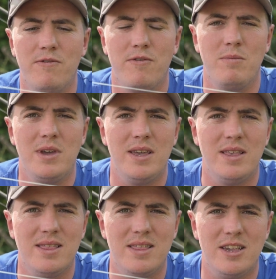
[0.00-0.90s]
For
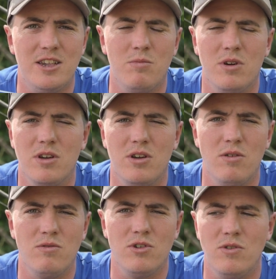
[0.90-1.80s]
me, this is my
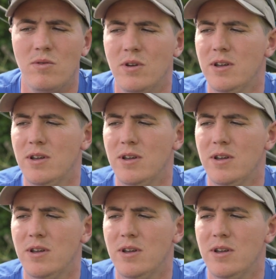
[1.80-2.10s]
go-to.